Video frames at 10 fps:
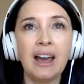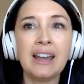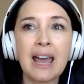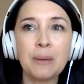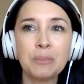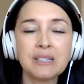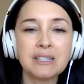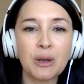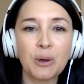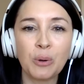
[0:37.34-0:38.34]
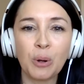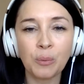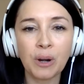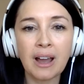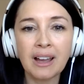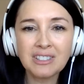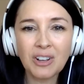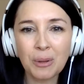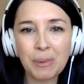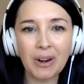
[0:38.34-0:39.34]
an episode where I
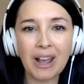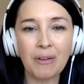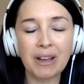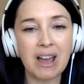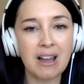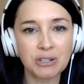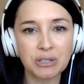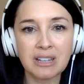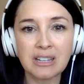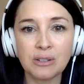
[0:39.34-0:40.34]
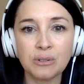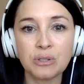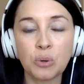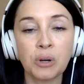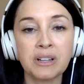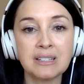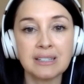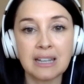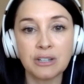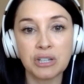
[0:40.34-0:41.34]
talk about how I've actually used
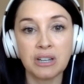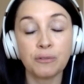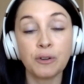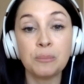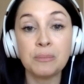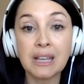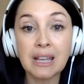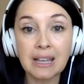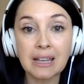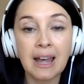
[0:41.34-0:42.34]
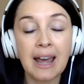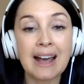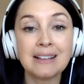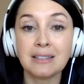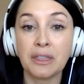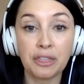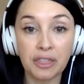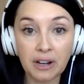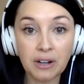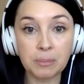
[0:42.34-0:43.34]
organization for me as
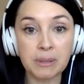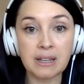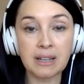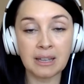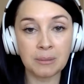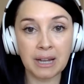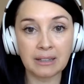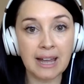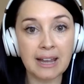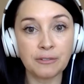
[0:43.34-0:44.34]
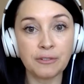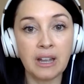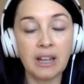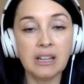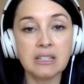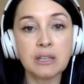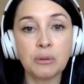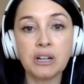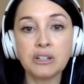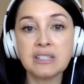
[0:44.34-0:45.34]
therapy in my life. So
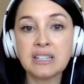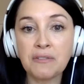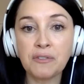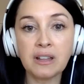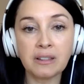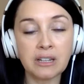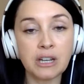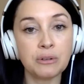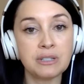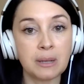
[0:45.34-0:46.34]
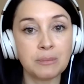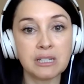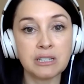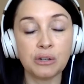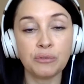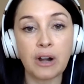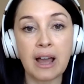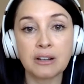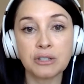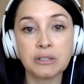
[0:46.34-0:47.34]
there's definitely no substitute for
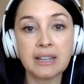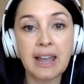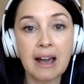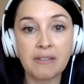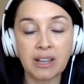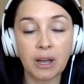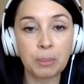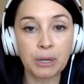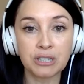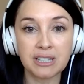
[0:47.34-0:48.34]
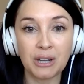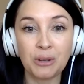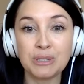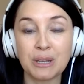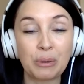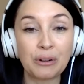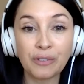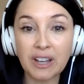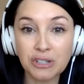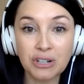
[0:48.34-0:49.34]
actually having a person who is a
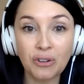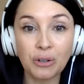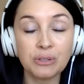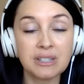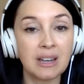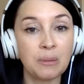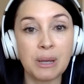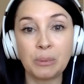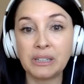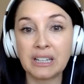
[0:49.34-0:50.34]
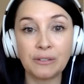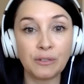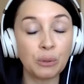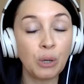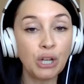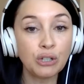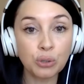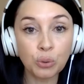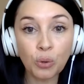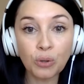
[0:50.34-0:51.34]
professional who's going to be able to give you
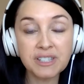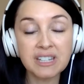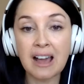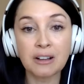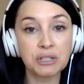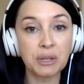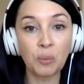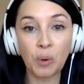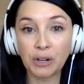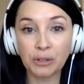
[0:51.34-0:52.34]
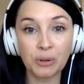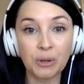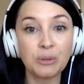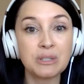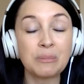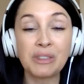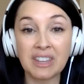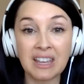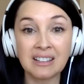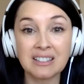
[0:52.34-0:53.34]
tools to actually work through some
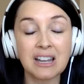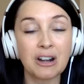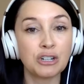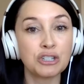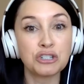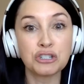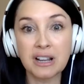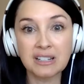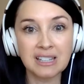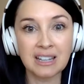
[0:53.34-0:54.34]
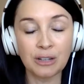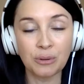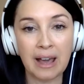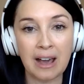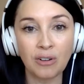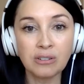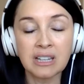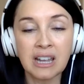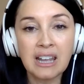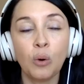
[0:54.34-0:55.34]
things that are stressing you out.
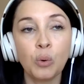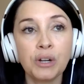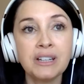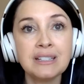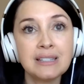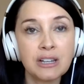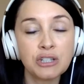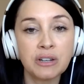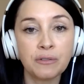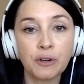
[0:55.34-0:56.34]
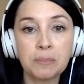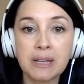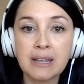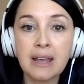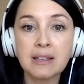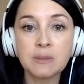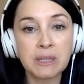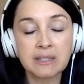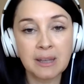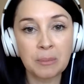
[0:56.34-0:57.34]
Organization for me has
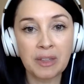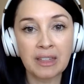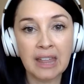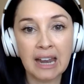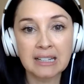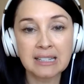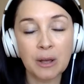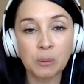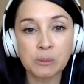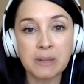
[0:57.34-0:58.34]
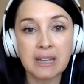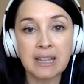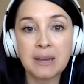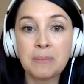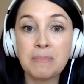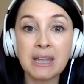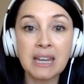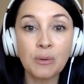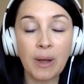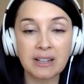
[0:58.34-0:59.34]
been something that has helped me in
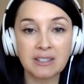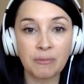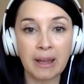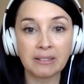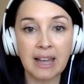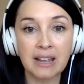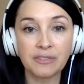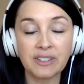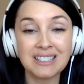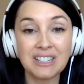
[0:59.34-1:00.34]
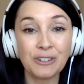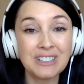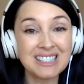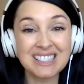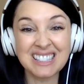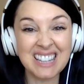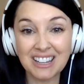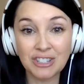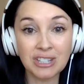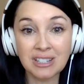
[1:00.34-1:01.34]
many ways of my life, in different
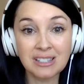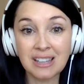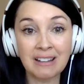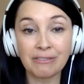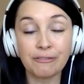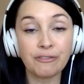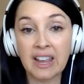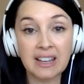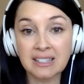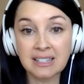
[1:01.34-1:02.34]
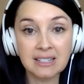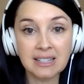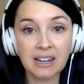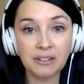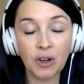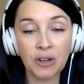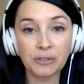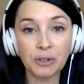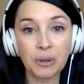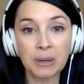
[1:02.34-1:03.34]
stages and phases that I've gone
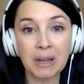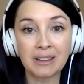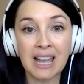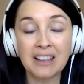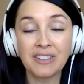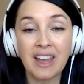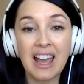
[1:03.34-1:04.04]
through in my life